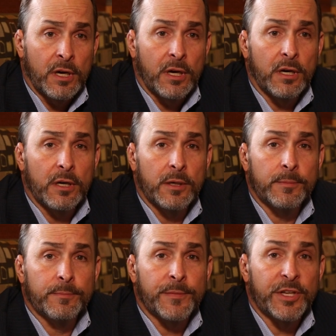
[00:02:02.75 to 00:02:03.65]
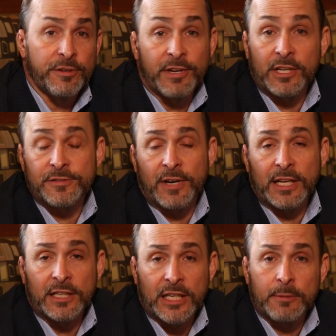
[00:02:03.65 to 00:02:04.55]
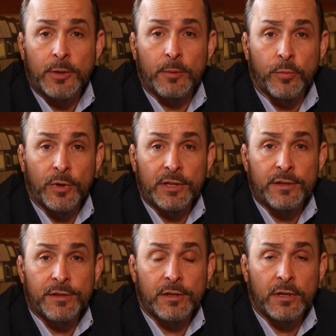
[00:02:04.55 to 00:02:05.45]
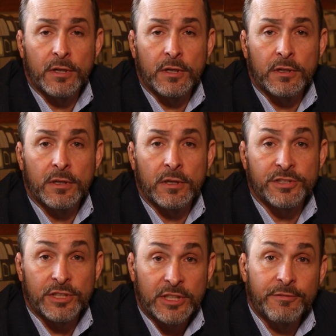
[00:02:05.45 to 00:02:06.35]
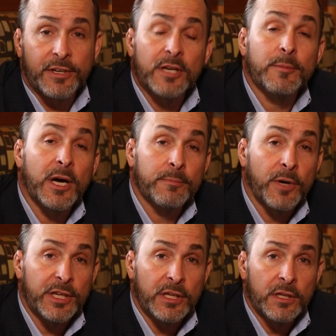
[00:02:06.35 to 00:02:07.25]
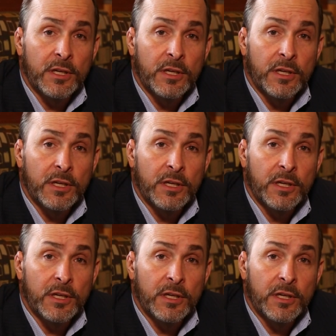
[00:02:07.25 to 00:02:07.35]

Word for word: um, the defendants finally came up with uh, a significant amount of money